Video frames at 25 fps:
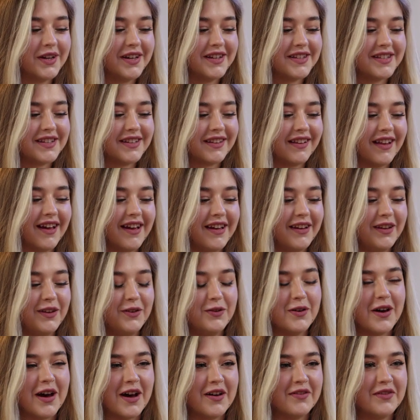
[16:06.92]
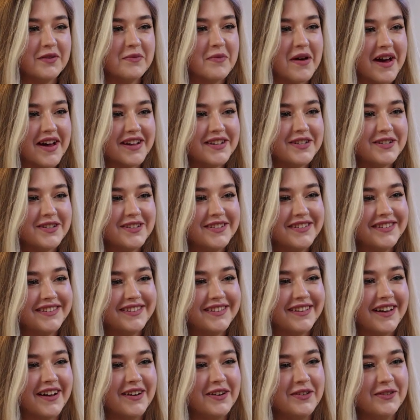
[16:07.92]
is it like you have imagined?
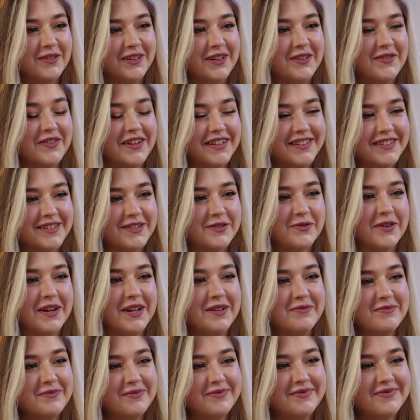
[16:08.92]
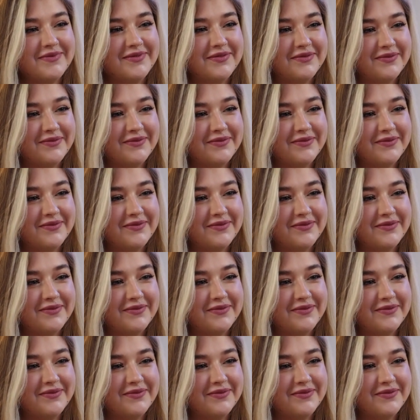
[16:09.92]
Are you living the dream?